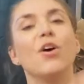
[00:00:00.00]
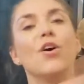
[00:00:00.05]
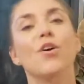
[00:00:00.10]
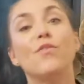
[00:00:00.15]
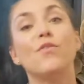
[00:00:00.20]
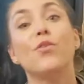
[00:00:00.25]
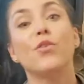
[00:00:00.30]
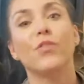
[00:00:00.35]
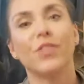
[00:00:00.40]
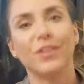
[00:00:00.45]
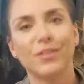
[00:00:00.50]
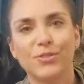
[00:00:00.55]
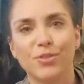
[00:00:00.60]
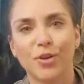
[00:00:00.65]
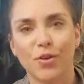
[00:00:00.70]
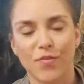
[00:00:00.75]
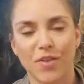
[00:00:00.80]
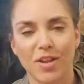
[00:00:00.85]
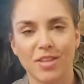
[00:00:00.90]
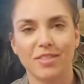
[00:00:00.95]
for this
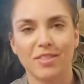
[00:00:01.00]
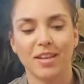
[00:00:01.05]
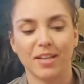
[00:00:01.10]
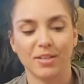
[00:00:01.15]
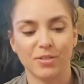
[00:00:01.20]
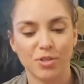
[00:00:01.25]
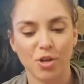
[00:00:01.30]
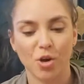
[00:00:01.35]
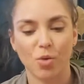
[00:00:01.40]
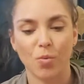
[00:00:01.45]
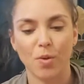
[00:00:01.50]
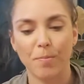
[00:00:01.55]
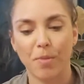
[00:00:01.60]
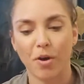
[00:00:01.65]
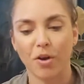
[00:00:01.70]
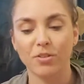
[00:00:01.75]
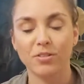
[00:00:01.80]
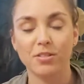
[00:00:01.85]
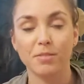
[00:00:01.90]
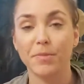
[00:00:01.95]
surfing thing. So we
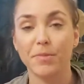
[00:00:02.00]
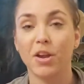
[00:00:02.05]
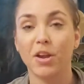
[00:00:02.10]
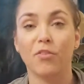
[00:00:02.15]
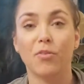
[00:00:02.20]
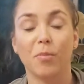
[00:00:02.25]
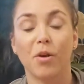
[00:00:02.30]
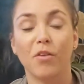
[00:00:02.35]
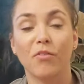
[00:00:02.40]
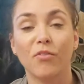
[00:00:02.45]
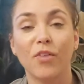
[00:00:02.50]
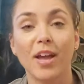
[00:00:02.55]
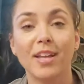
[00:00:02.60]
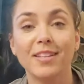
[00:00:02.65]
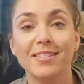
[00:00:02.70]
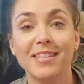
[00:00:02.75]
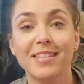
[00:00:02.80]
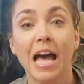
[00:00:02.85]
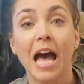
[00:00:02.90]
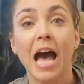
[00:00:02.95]
borrowed some gear from our friends.